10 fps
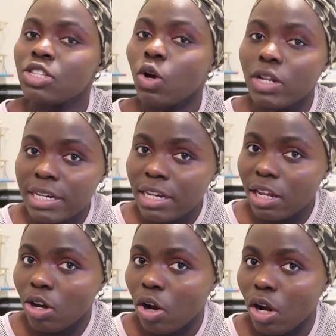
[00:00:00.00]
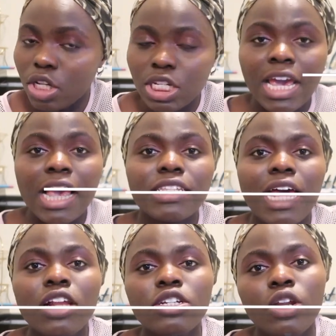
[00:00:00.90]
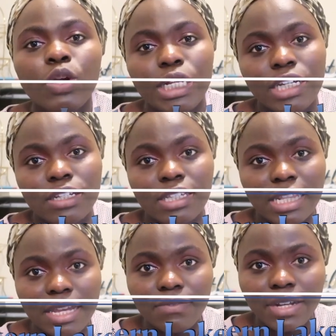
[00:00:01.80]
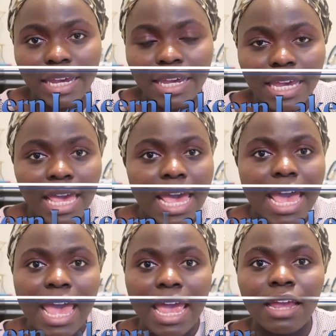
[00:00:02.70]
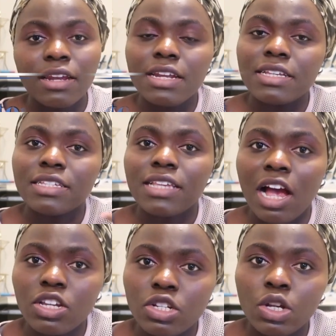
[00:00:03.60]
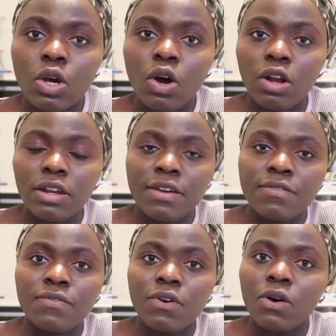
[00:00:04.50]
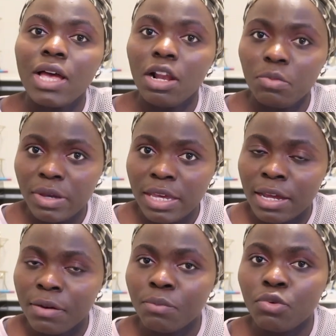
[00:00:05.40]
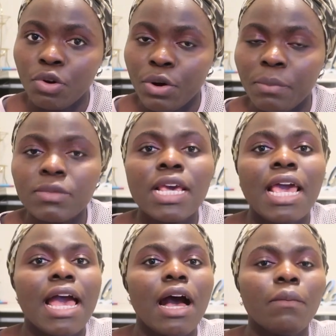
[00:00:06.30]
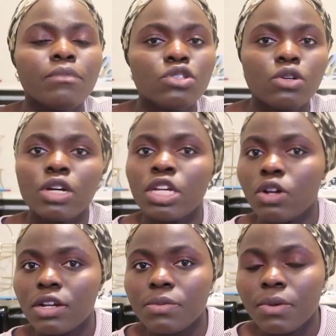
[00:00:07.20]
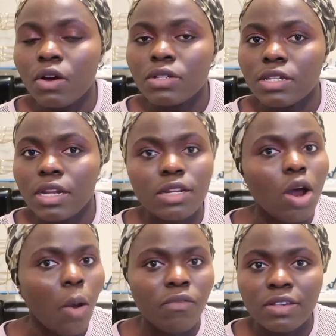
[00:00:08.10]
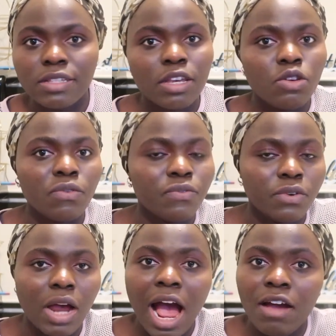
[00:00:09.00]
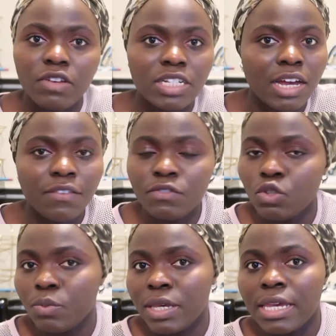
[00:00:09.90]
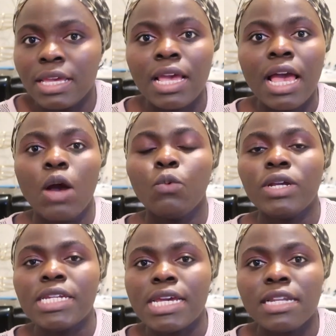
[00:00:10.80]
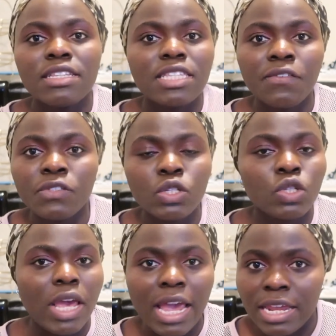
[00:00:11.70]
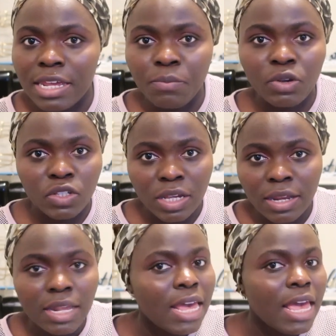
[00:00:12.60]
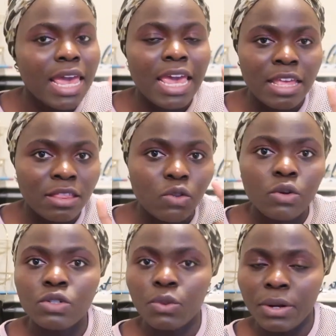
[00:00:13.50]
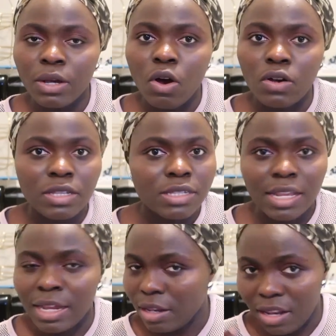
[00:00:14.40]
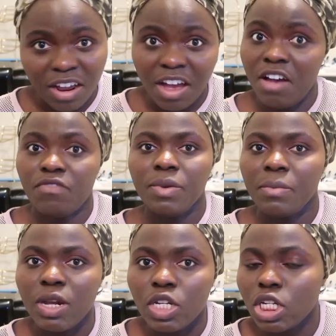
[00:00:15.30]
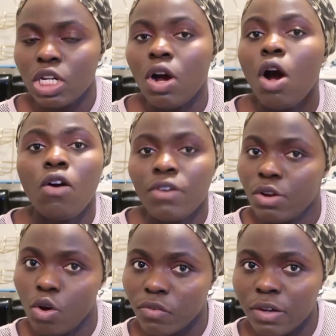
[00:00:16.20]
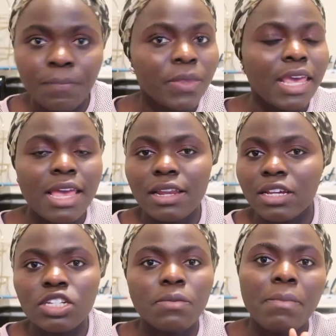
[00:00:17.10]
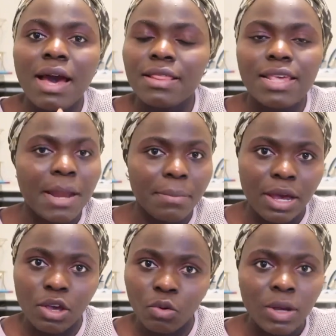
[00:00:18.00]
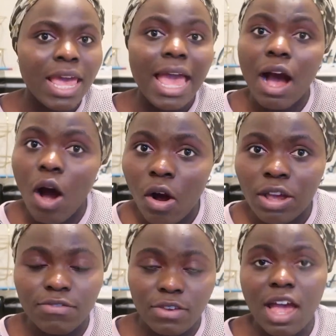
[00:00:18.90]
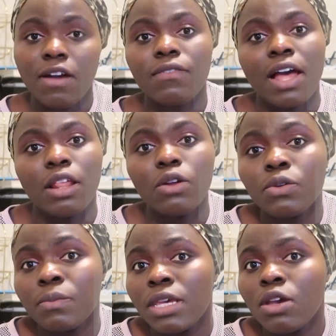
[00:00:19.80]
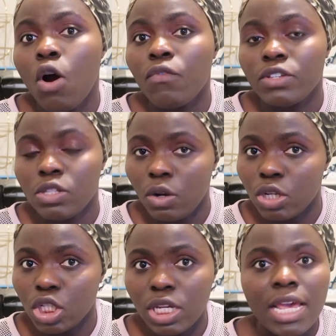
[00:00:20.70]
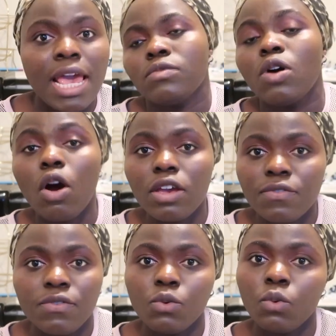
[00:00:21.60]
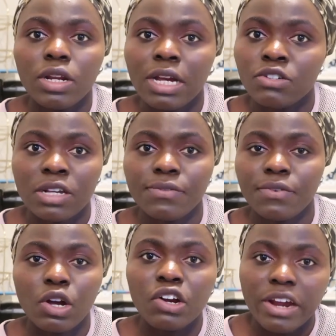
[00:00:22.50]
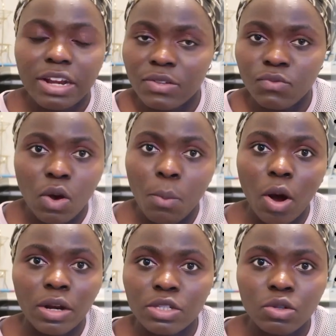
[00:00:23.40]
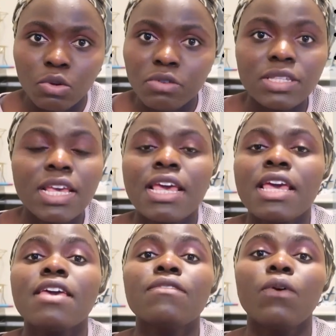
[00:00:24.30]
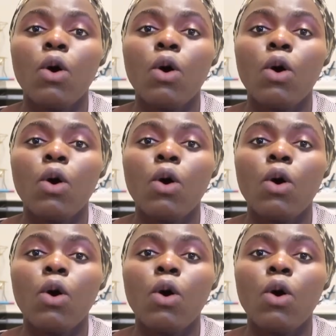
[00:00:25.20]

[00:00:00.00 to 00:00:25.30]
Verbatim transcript: Lake College it's actually located in Slave Lake and this is actually only for LPN program um, so in order to be considered obviously your average have to be within 70 to 80 percent in those three courses that, that I've been mentioning over and over English math and bio or if you have anatomy or physiology or if you want to transfer credit from other schools if